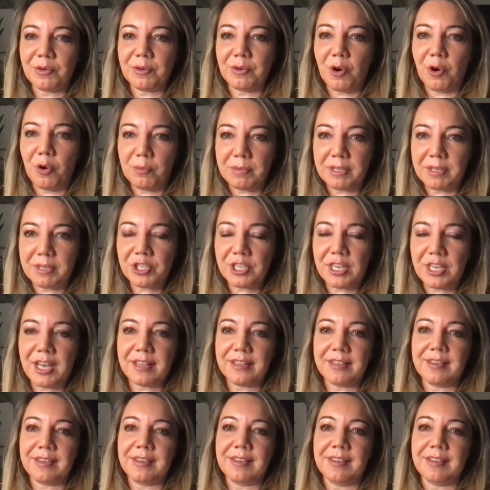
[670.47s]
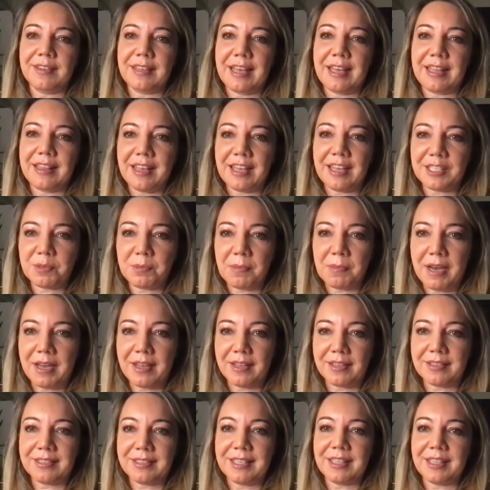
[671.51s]
omni-channel and last
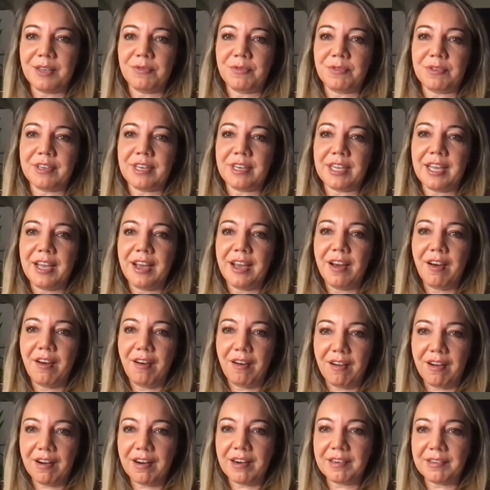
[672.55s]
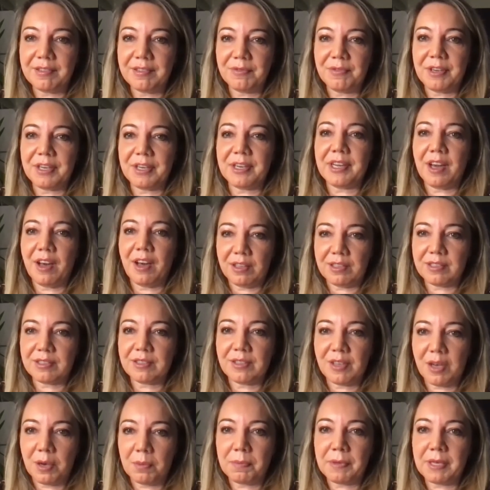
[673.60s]
mile delivery are very hot
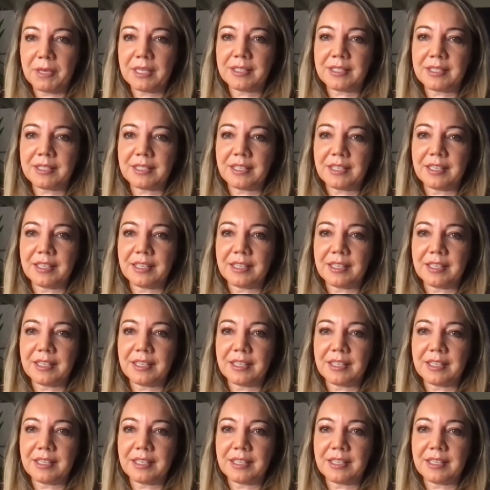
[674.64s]
topics,